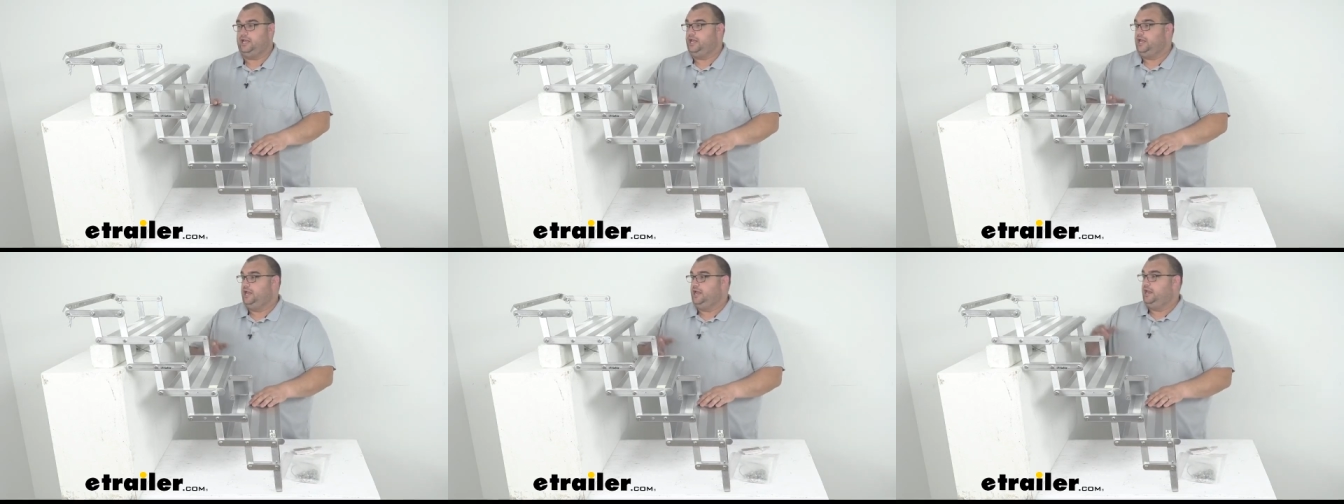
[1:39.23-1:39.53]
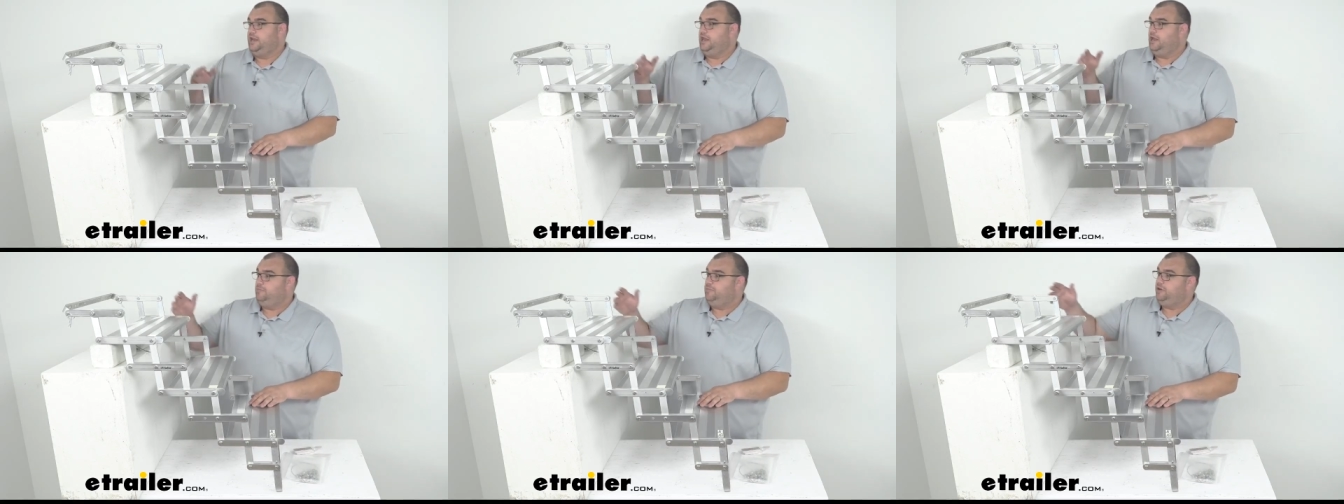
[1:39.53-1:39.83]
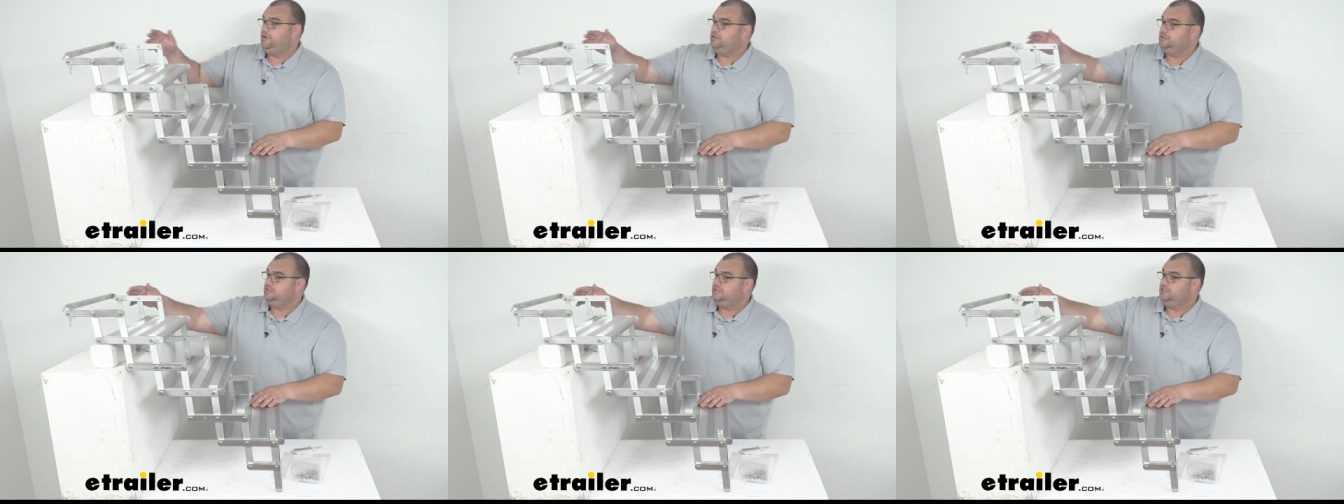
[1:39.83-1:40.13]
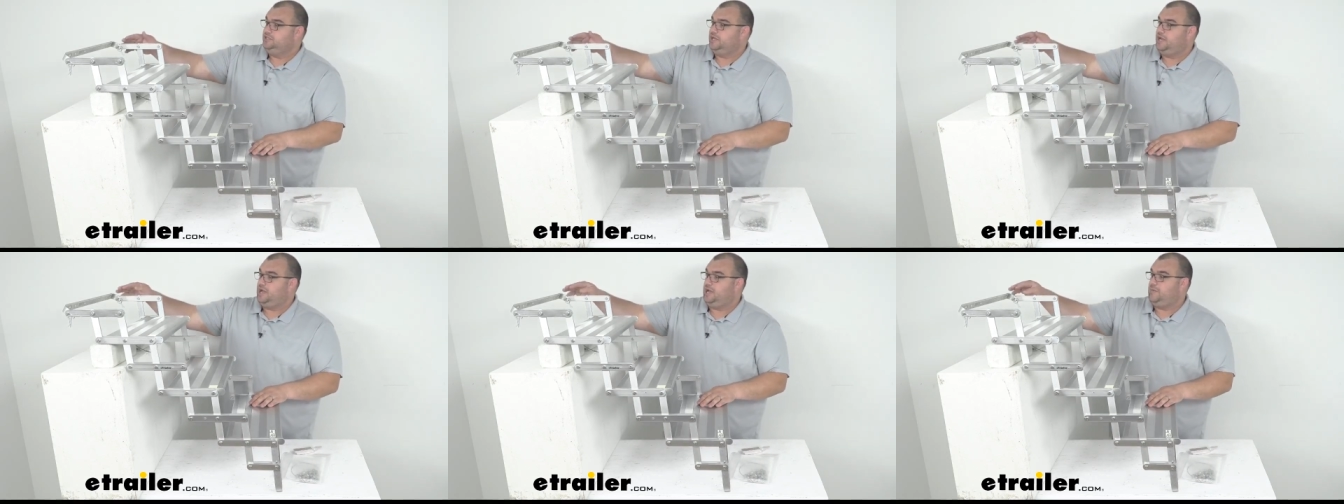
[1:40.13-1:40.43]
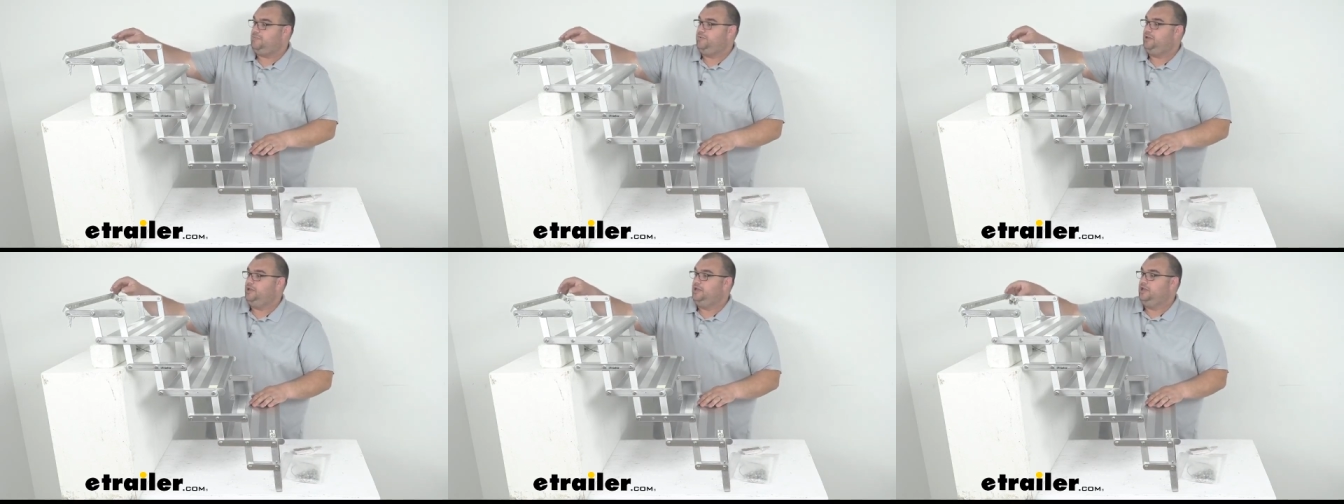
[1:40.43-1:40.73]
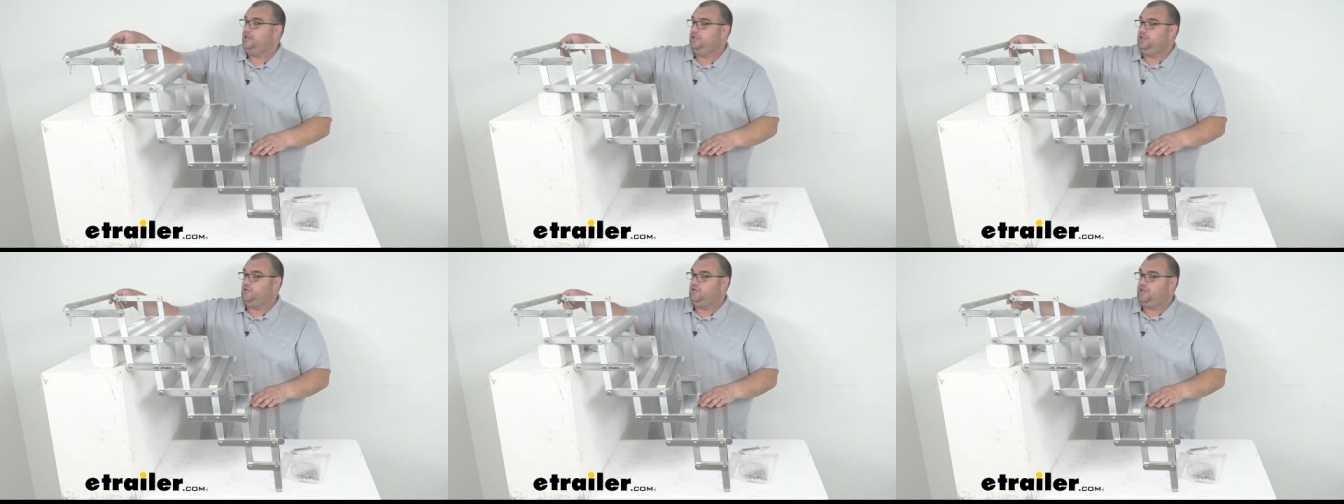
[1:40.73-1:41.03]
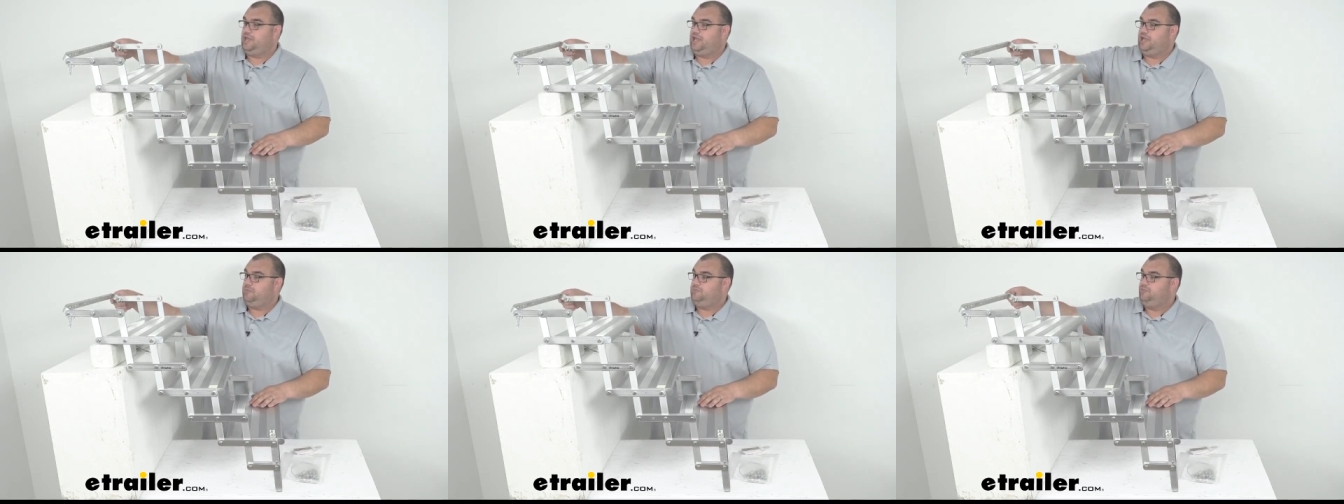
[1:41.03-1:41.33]
Now up here on the top, you
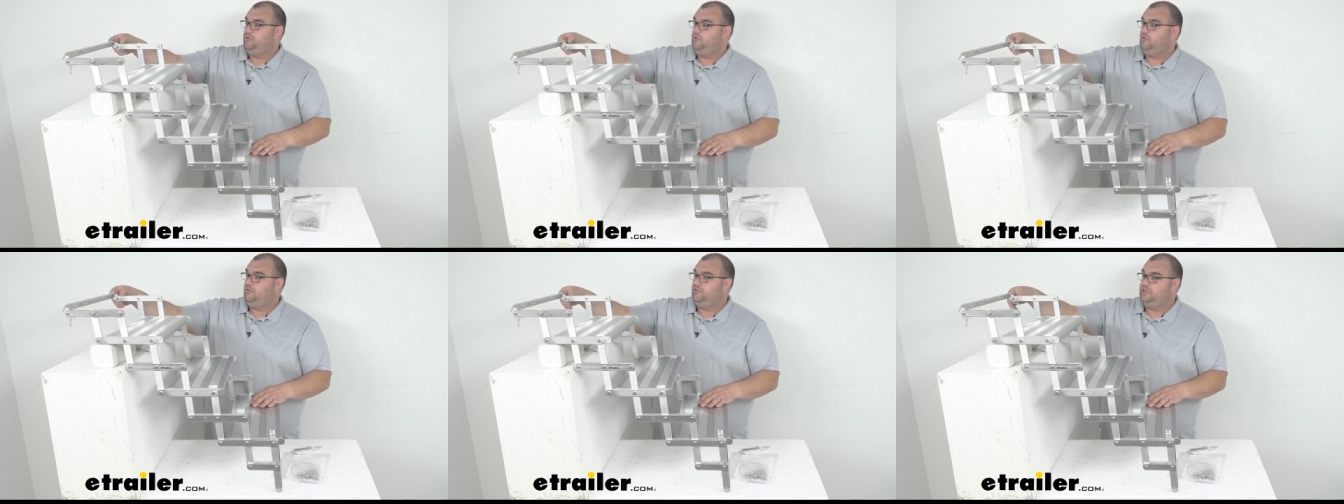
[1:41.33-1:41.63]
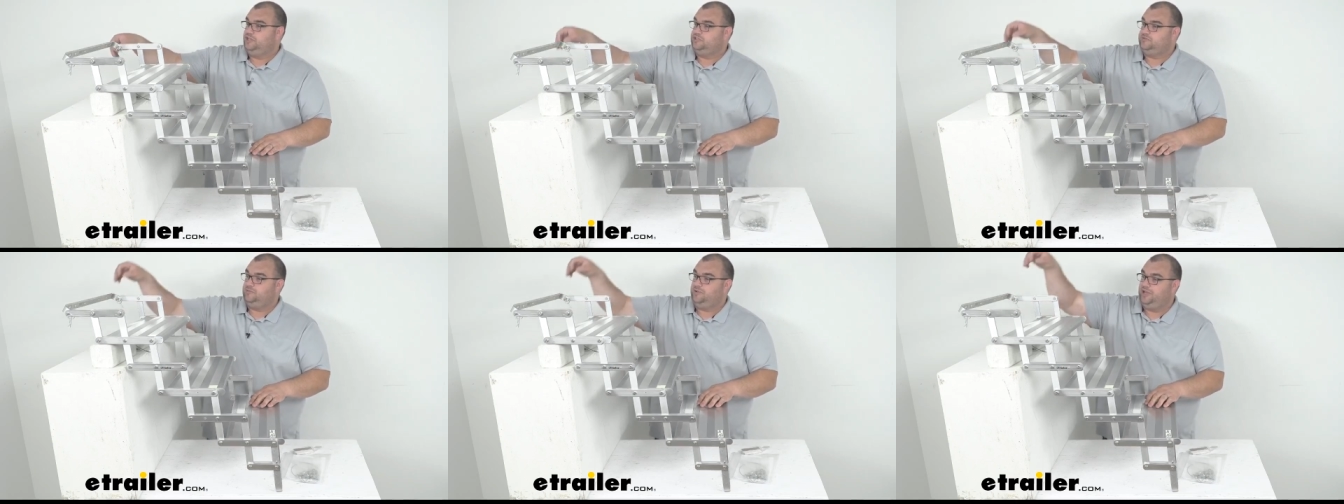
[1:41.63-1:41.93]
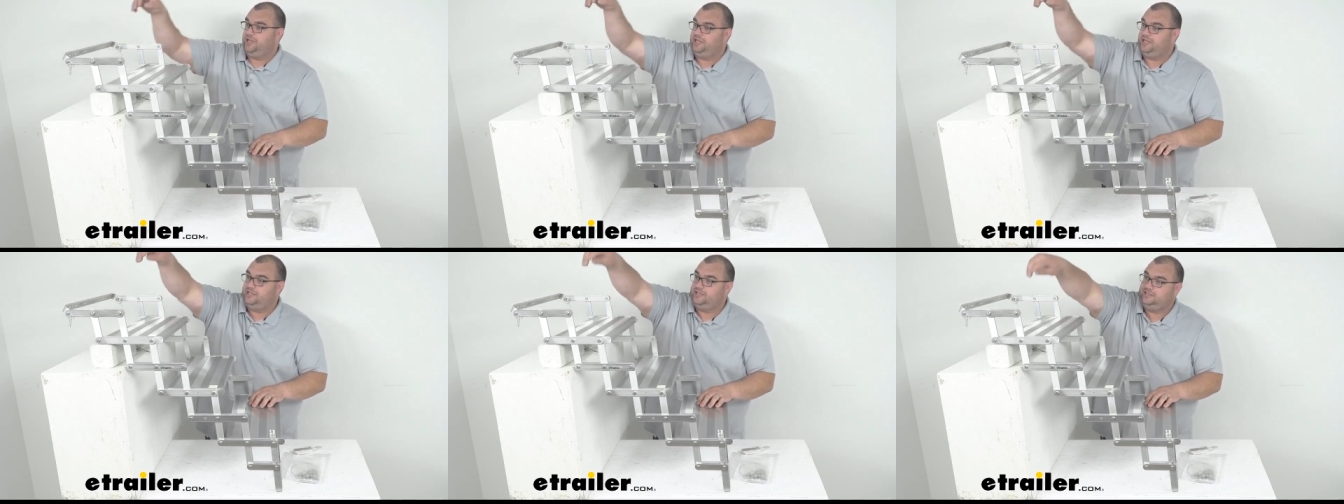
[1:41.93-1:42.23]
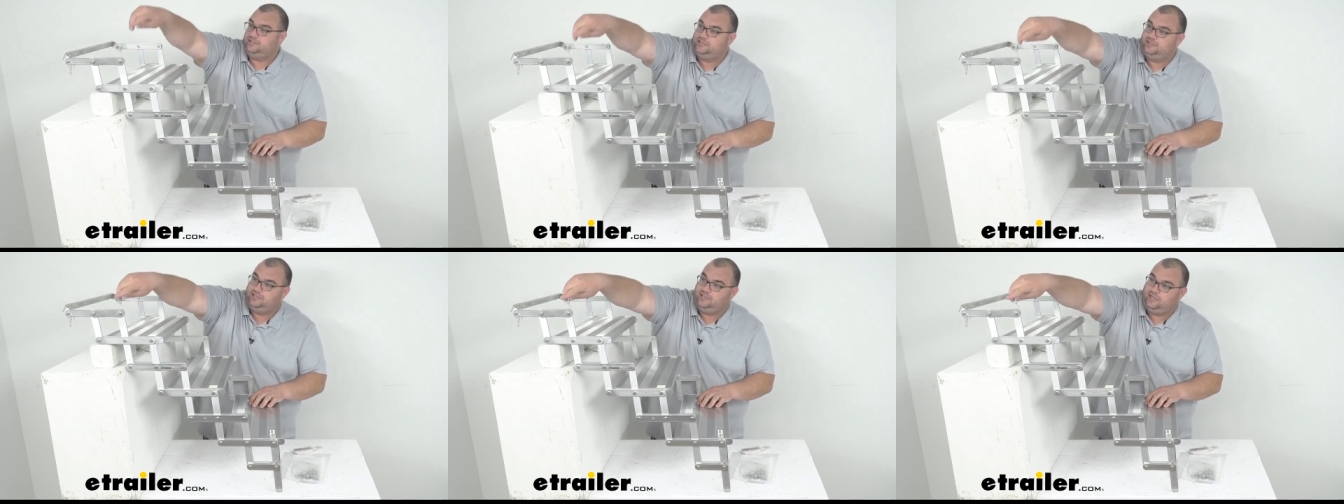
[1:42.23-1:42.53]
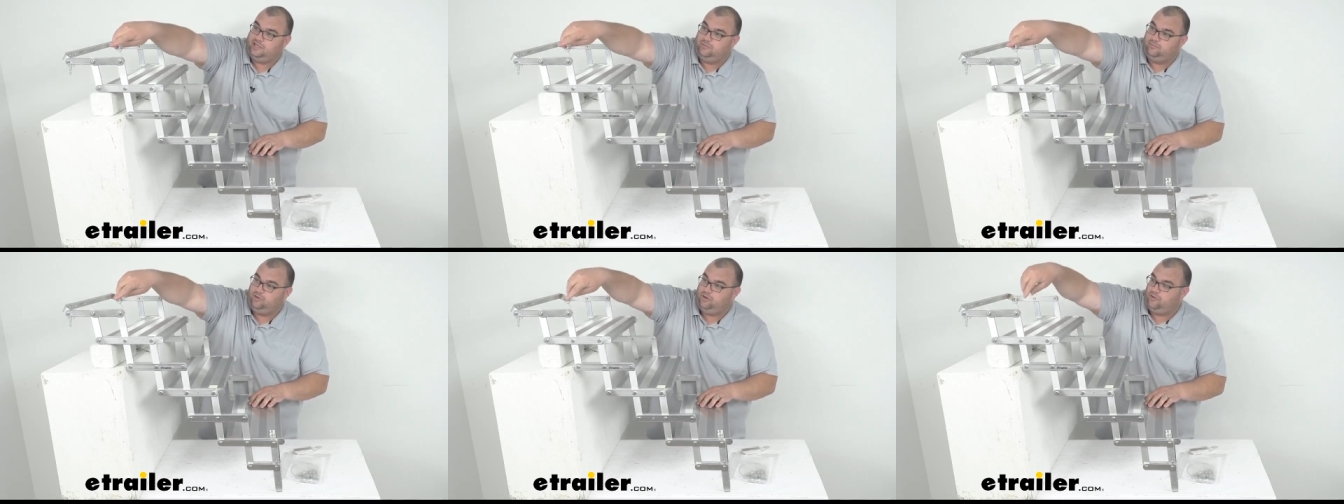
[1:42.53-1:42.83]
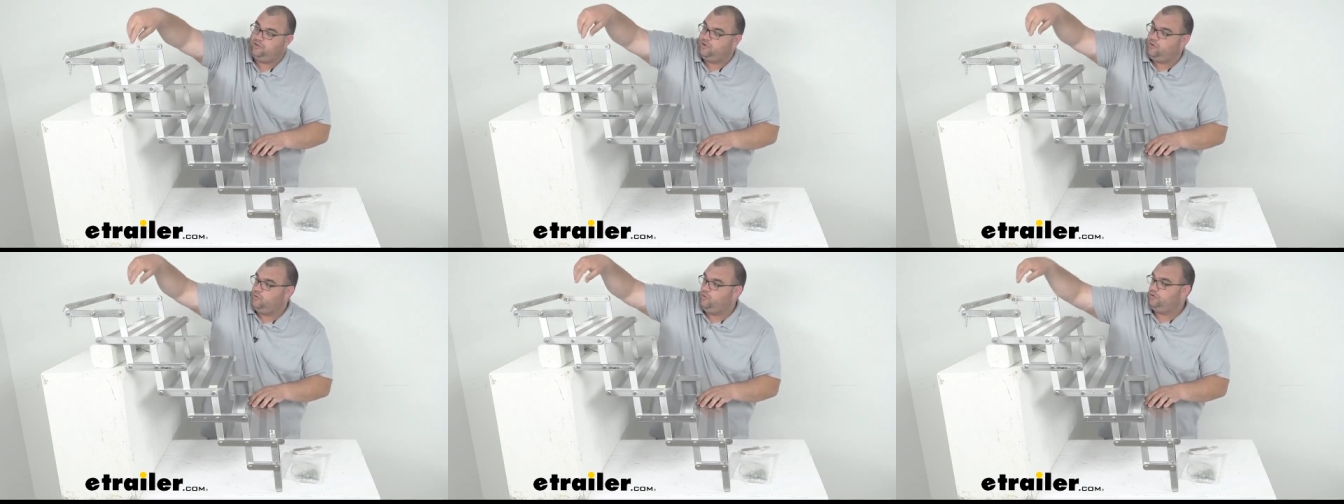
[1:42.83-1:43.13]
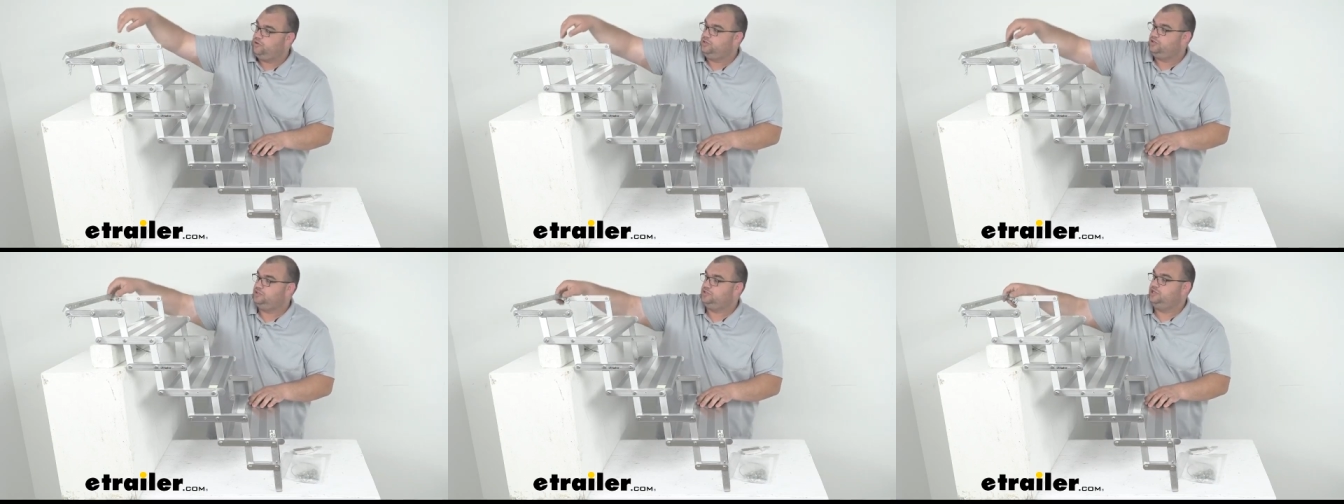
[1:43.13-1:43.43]
can pull these pins in both
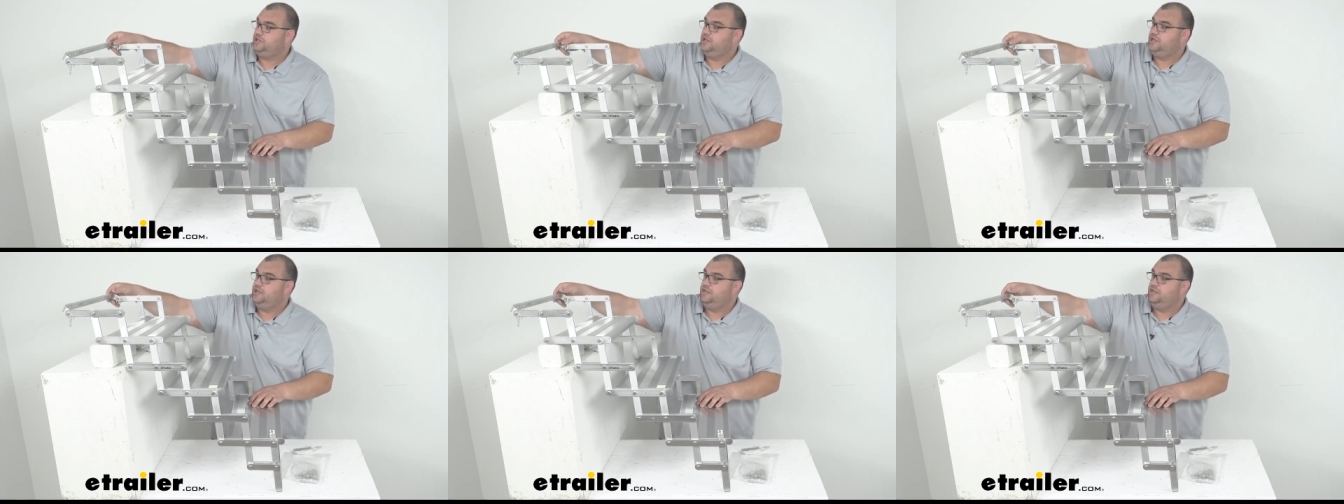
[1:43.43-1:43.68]
corners.